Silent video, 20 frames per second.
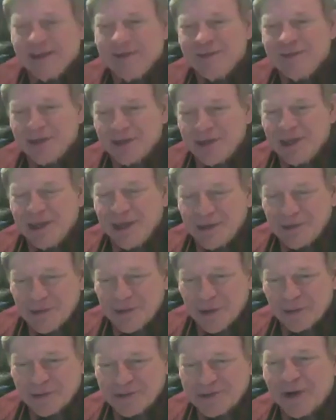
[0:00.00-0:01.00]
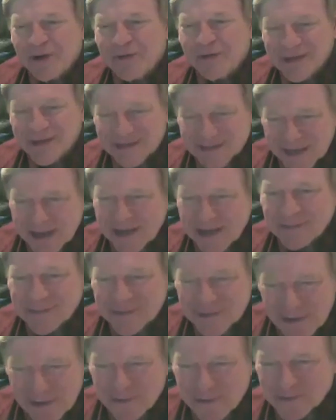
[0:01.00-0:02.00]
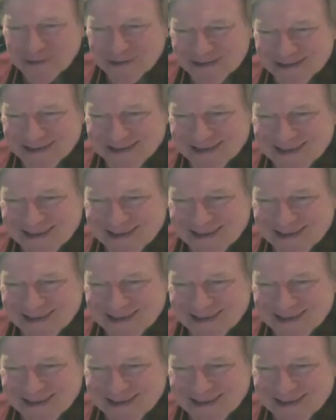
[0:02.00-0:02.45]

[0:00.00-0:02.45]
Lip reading: The key tones are the same tones.